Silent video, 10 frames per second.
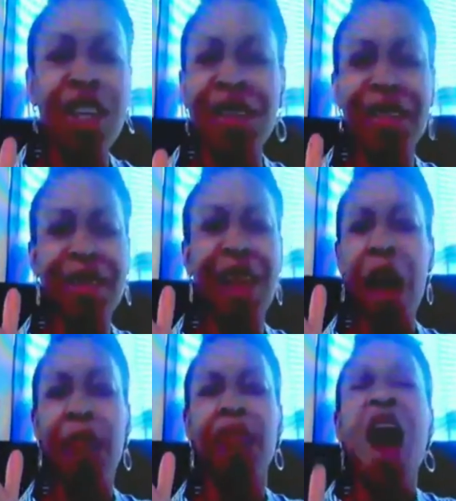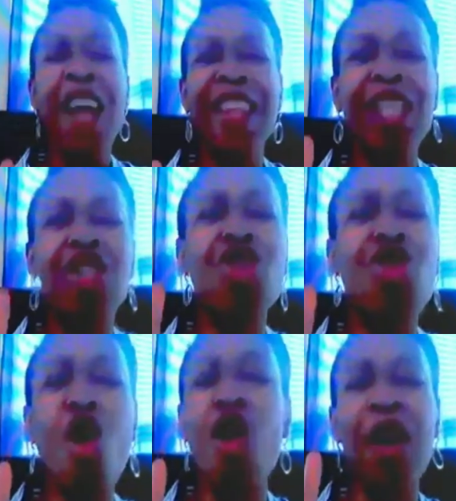Flying spirit,
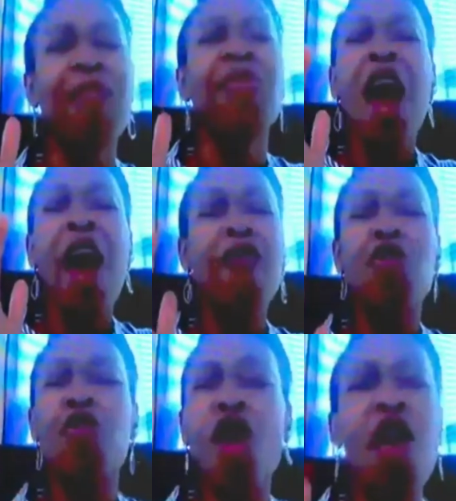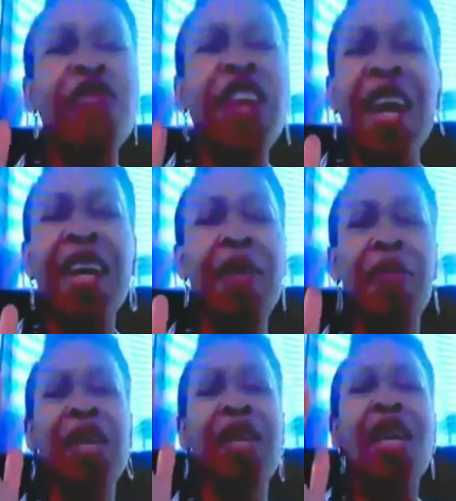walking, crawling,
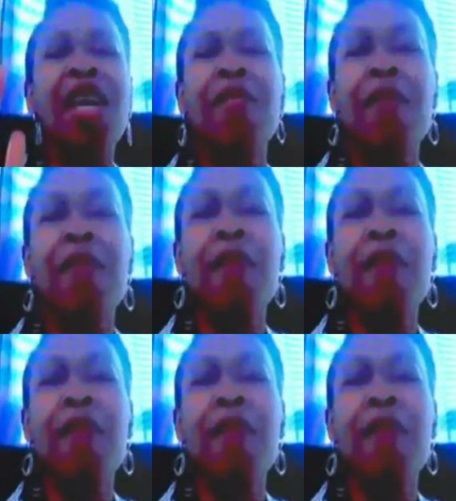swimming spirit,